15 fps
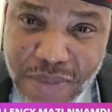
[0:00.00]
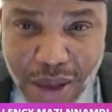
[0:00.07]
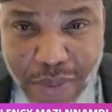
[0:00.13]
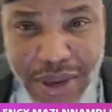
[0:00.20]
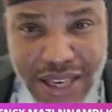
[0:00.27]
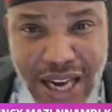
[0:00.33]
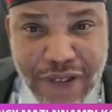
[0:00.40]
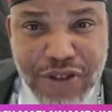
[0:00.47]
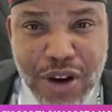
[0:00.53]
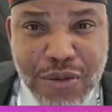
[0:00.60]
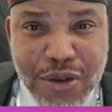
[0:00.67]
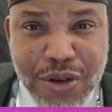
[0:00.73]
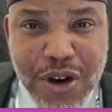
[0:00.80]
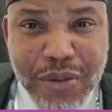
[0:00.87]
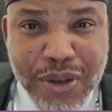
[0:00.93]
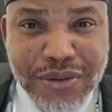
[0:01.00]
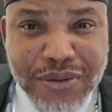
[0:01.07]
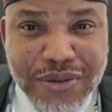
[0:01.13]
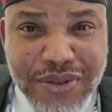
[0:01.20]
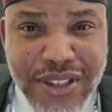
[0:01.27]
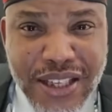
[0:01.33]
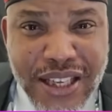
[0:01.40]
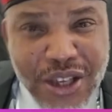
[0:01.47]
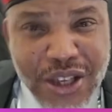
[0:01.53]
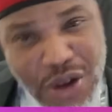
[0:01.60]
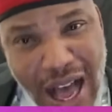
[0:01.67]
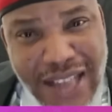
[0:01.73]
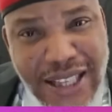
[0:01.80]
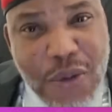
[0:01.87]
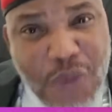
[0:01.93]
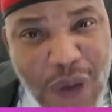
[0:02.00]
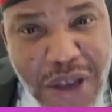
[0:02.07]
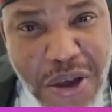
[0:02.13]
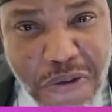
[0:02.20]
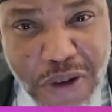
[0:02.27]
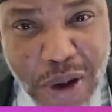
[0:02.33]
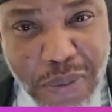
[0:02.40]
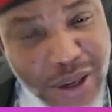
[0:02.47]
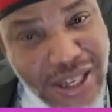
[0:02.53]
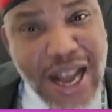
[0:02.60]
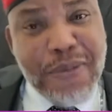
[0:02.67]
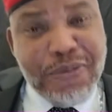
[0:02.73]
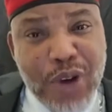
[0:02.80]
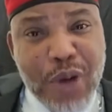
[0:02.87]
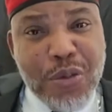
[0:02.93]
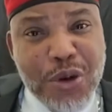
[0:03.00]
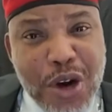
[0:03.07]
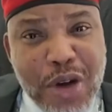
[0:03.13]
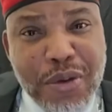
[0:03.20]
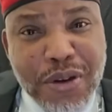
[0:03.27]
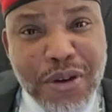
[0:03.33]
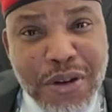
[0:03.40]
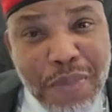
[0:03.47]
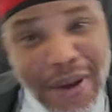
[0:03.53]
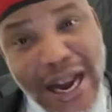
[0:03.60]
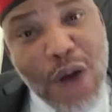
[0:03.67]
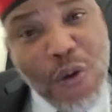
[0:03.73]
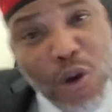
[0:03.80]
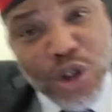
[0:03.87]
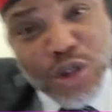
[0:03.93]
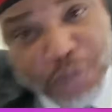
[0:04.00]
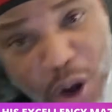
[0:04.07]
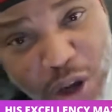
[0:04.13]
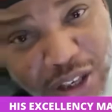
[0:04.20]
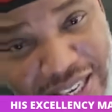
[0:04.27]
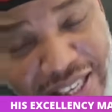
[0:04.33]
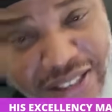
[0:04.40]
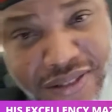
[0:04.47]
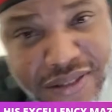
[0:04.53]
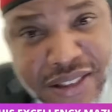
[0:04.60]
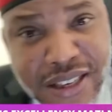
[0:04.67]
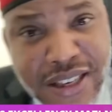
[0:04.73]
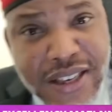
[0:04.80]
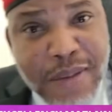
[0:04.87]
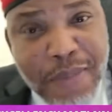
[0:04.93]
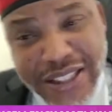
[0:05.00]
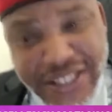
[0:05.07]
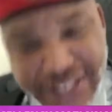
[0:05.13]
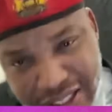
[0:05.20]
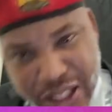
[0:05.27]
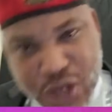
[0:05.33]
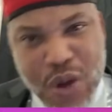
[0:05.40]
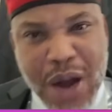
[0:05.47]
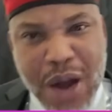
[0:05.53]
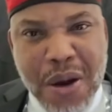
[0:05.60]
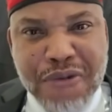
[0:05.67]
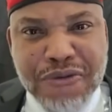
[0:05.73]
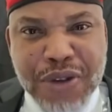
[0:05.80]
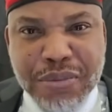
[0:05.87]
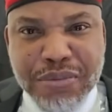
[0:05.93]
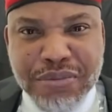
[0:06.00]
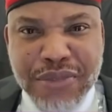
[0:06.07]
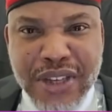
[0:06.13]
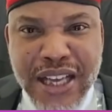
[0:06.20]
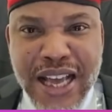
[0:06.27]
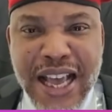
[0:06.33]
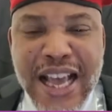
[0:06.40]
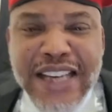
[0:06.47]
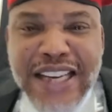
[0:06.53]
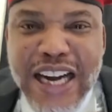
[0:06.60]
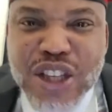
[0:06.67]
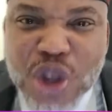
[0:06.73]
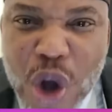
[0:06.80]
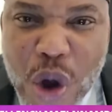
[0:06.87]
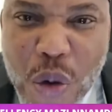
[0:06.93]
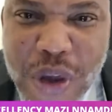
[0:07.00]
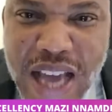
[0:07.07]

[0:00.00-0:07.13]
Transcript: Maybe they are from Urobo. You ask them, where are you from? They say, I'm from Urobo. But I was born in, but this is where I come from. That is